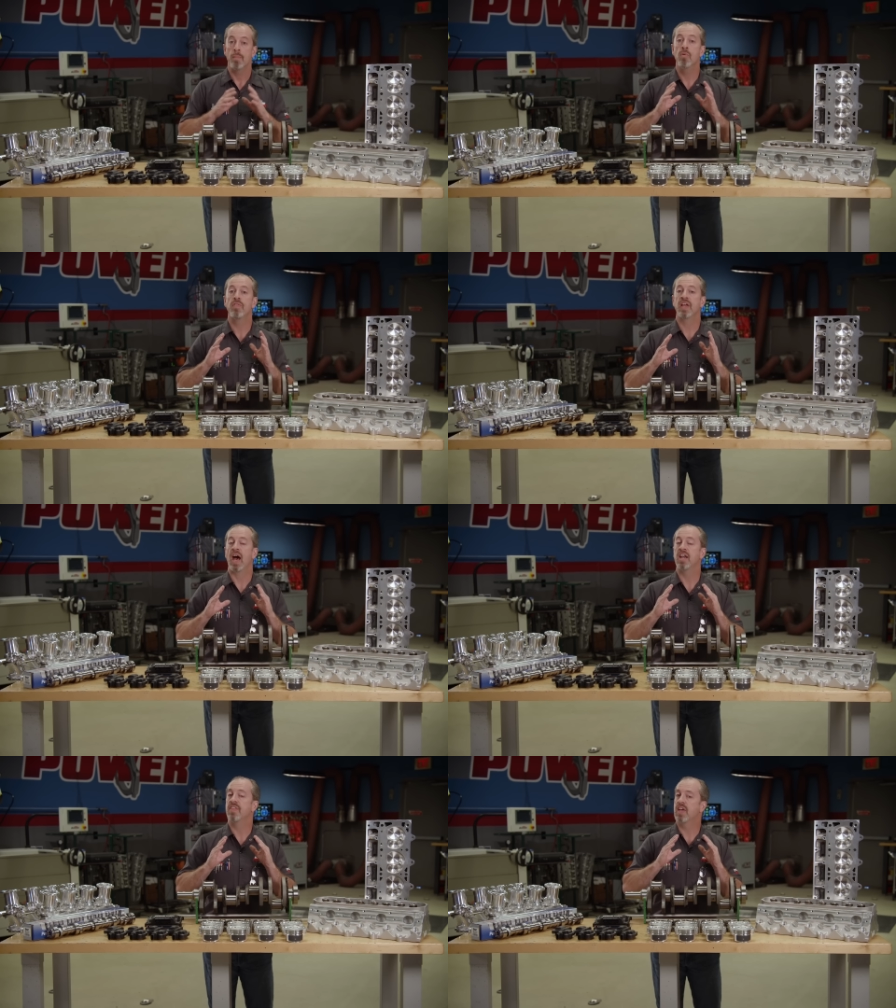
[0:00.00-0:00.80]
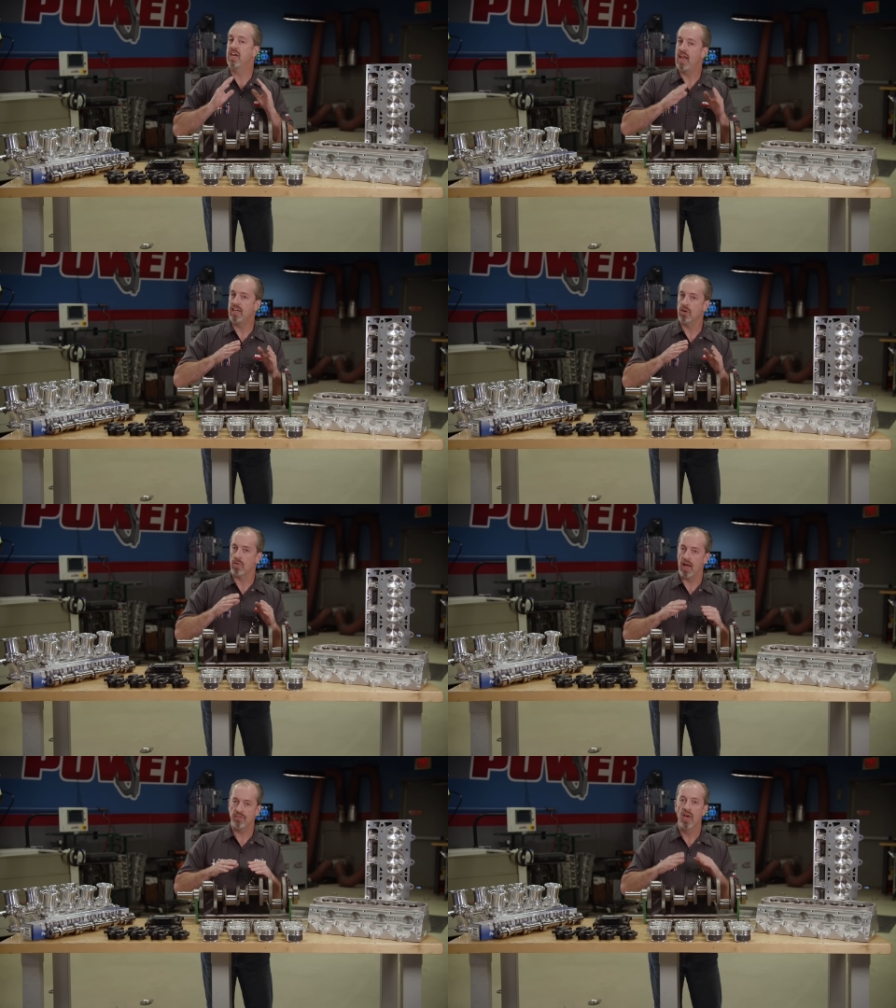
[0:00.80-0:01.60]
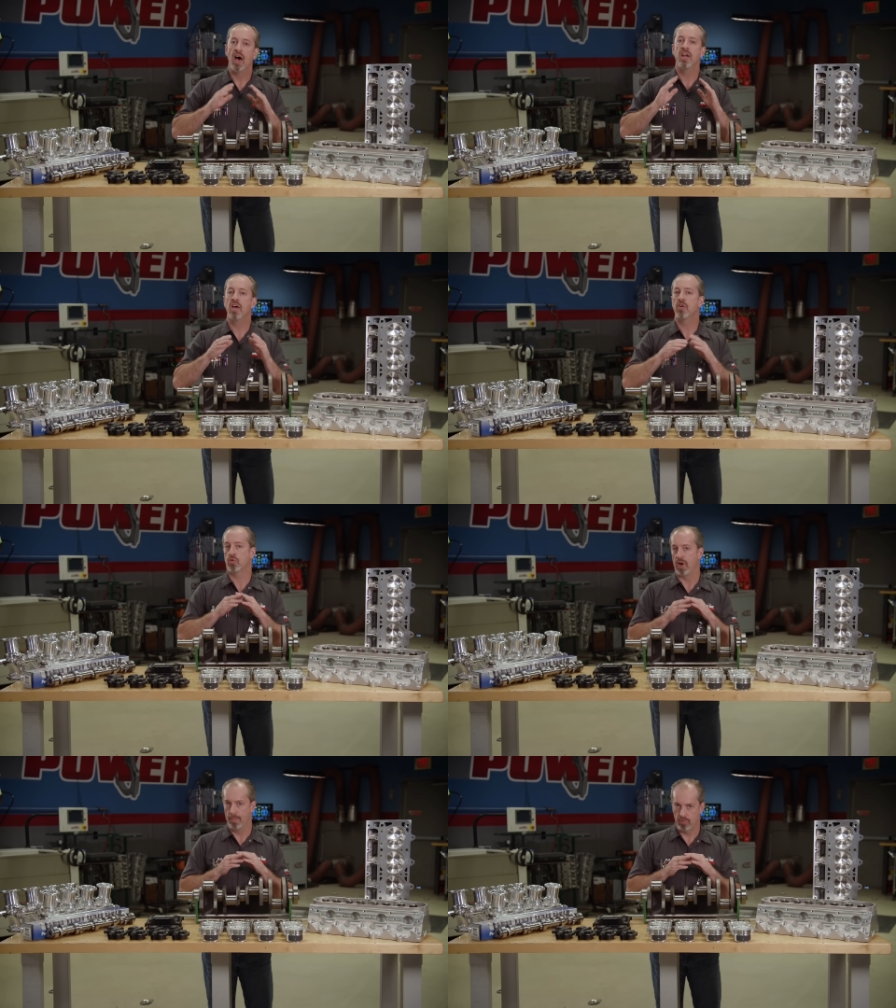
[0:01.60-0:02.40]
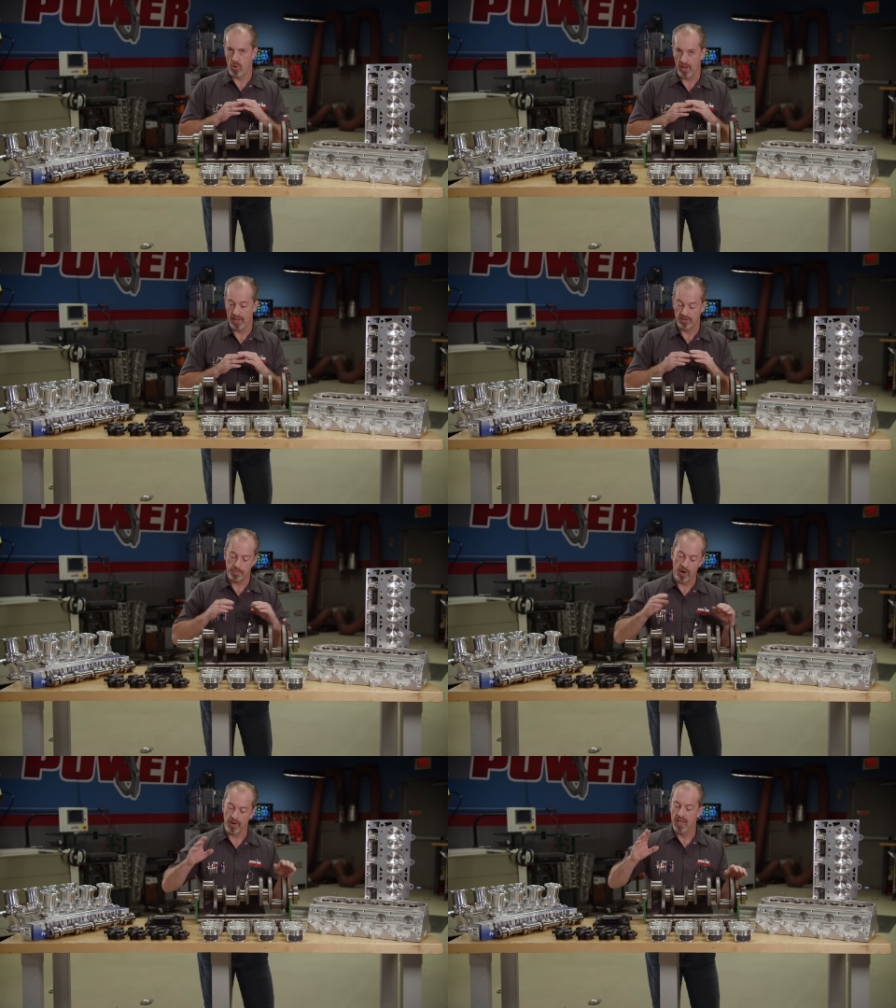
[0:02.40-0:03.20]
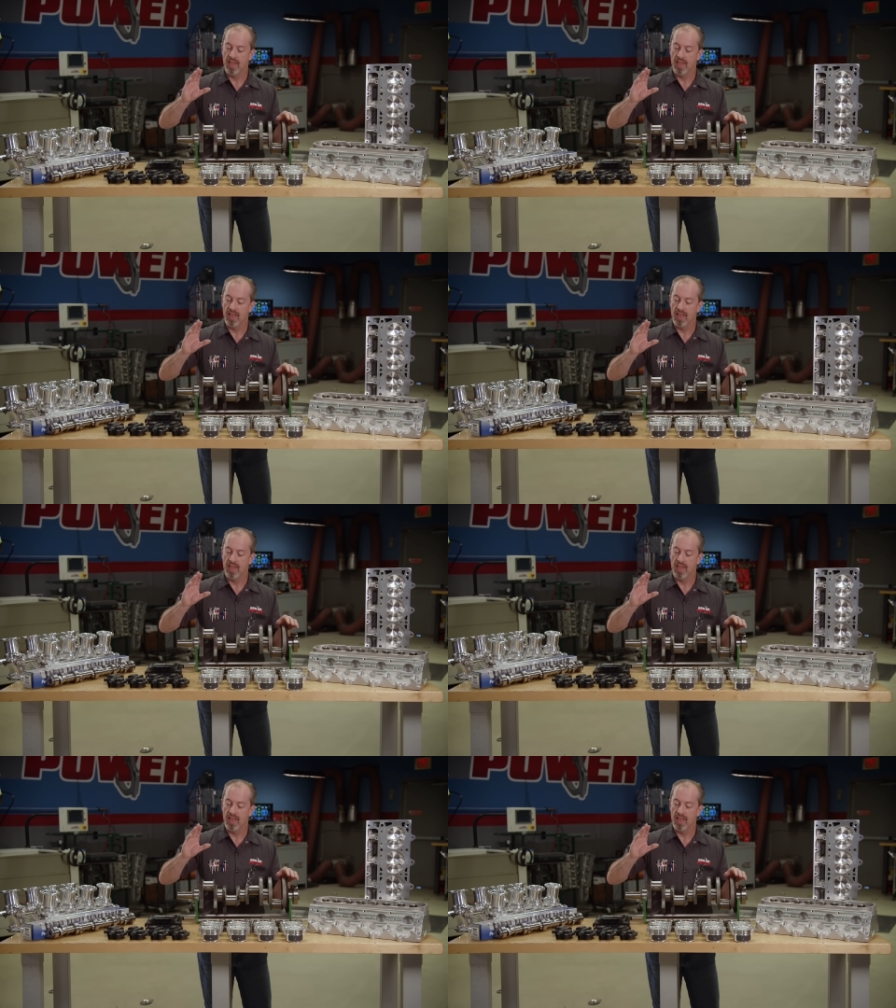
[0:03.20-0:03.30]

Moving on to the connecting rods, another great Pro LS part.